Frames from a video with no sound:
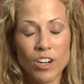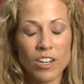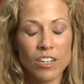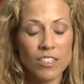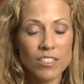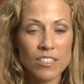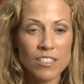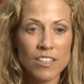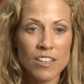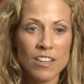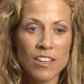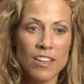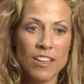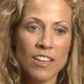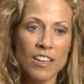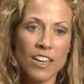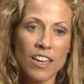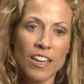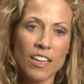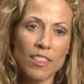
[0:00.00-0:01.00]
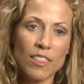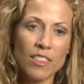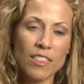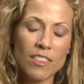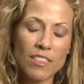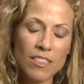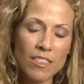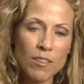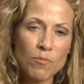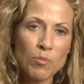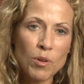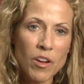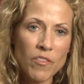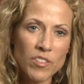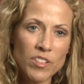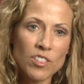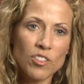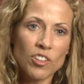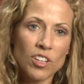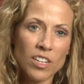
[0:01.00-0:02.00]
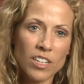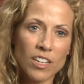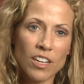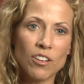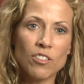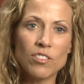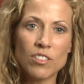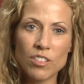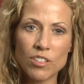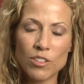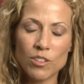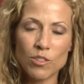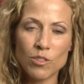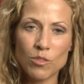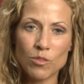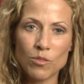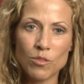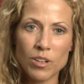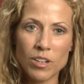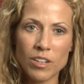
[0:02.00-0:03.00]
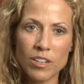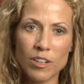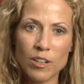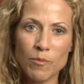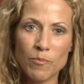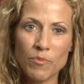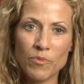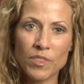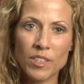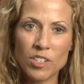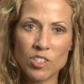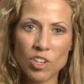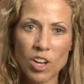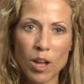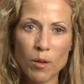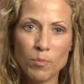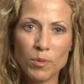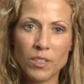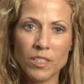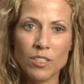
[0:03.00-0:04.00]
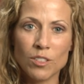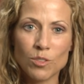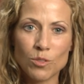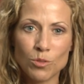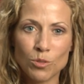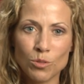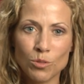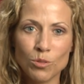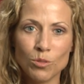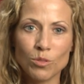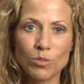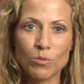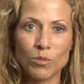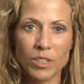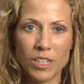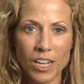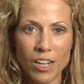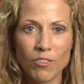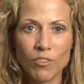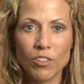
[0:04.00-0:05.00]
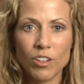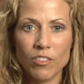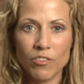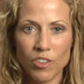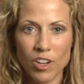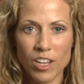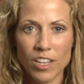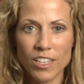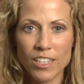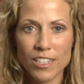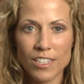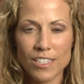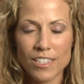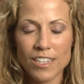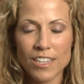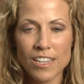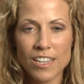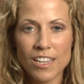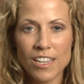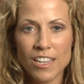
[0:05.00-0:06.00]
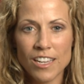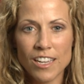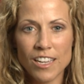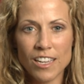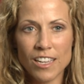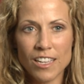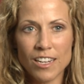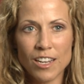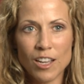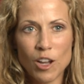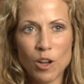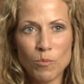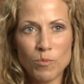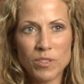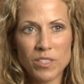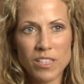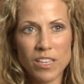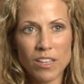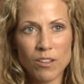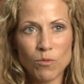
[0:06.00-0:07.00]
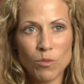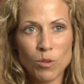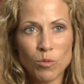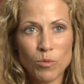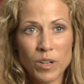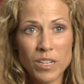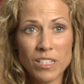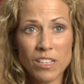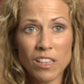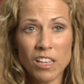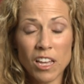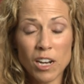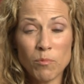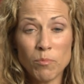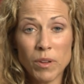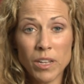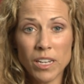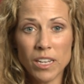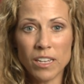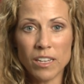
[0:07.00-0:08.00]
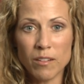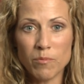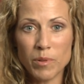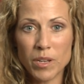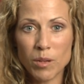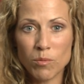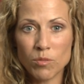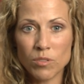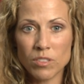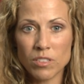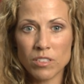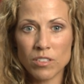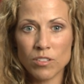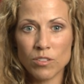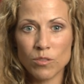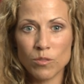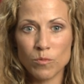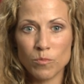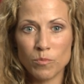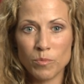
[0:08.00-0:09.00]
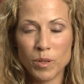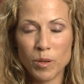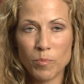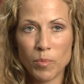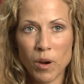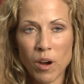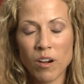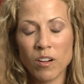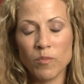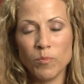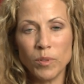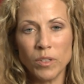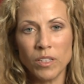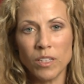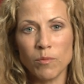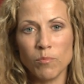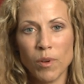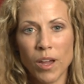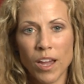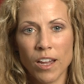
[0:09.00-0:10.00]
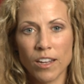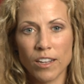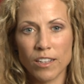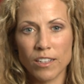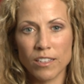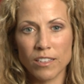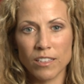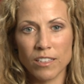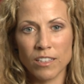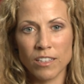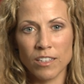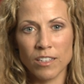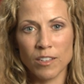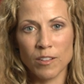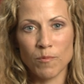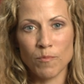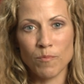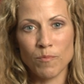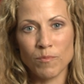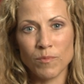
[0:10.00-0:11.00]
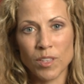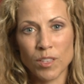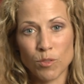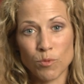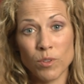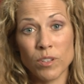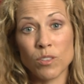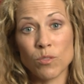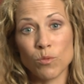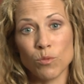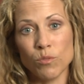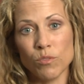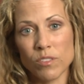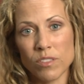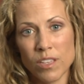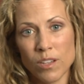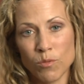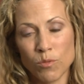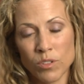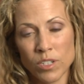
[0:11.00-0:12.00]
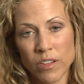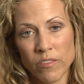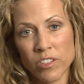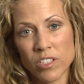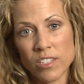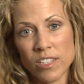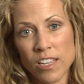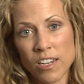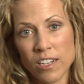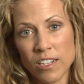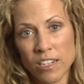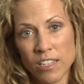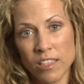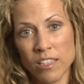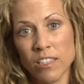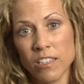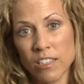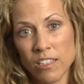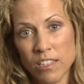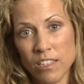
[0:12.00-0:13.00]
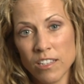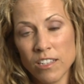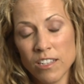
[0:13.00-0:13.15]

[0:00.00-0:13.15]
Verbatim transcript: else, and the profits are gonna go to um, the Joplin Schools Recovery Fund, in hopes that we'll raise a lot of money and be able to be a part of building back um, the three schools that were devastated in the